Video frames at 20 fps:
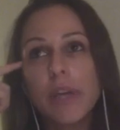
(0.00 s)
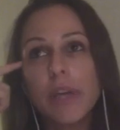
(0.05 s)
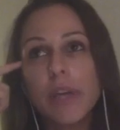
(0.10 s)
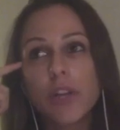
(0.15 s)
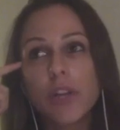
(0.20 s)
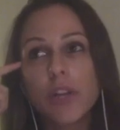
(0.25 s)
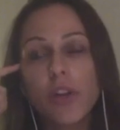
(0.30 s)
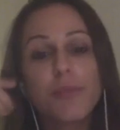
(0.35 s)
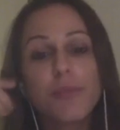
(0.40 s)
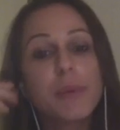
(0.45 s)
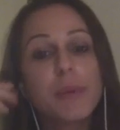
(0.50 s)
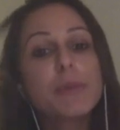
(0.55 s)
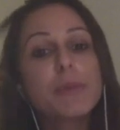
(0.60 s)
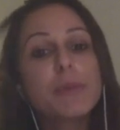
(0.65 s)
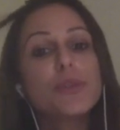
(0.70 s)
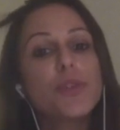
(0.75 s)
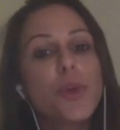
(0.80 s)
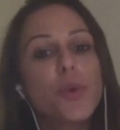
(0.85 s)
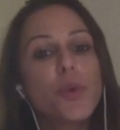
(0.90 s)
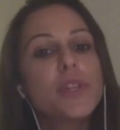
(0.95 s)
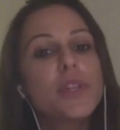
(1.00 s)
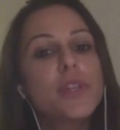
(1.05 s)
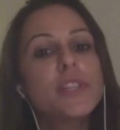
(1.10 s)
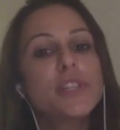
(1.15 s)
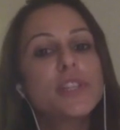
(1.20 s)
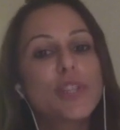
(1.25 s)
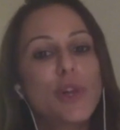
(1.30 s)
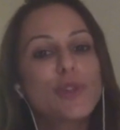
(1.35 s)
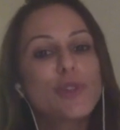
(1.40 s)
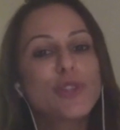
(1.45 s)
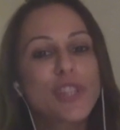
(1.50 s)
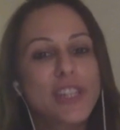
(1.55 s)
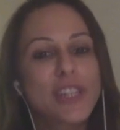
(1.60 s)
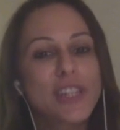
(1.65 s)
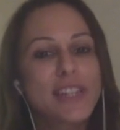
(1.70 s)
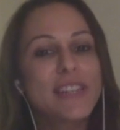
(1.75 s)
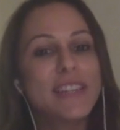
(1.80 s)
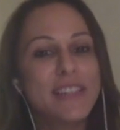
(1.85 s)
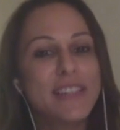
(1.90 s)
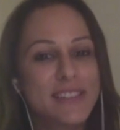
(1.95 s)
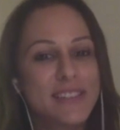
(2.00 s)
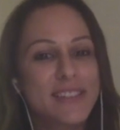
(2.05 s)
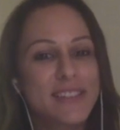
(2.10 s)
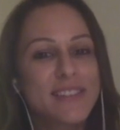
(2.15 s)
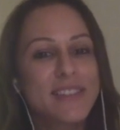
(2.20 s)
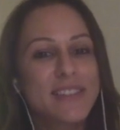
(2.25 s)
a lot of people know this logically,